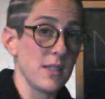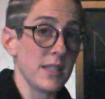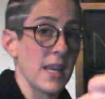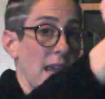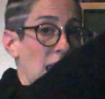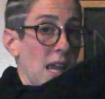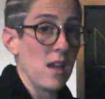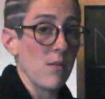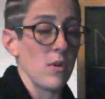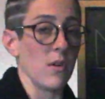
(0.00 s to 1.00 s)

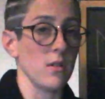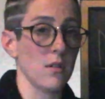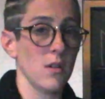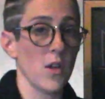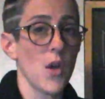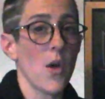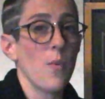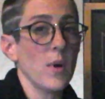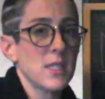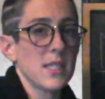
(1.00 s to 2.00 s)
Table.
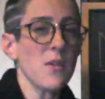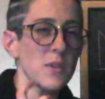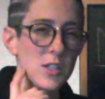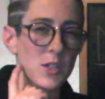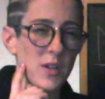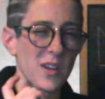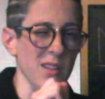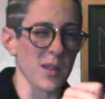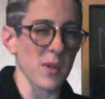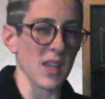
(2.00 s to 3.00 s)
What sound did you hear
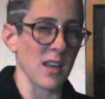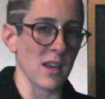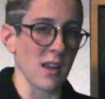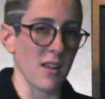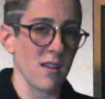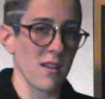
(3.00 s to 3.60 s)
at the beginning?